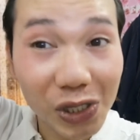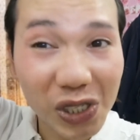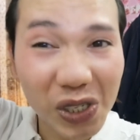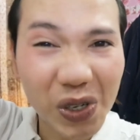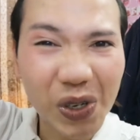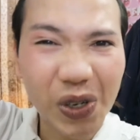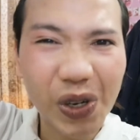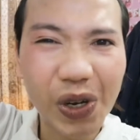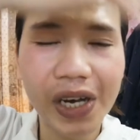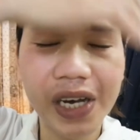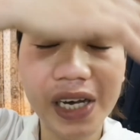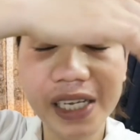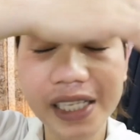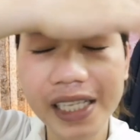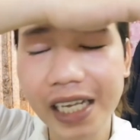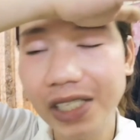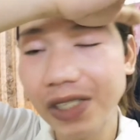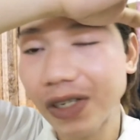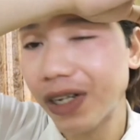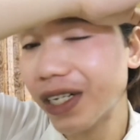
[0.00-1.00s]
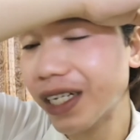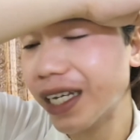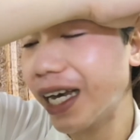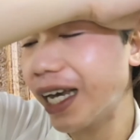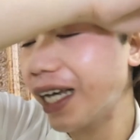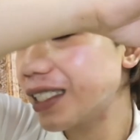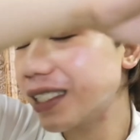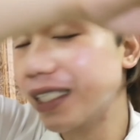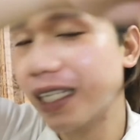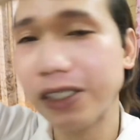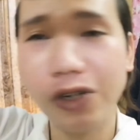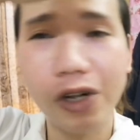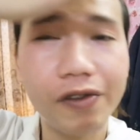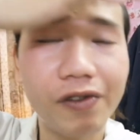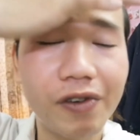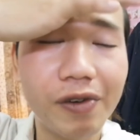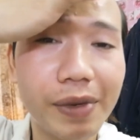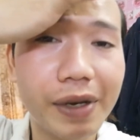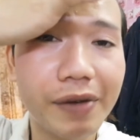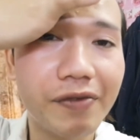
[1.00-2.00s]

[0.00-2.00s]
So, that's all, guys. That's all for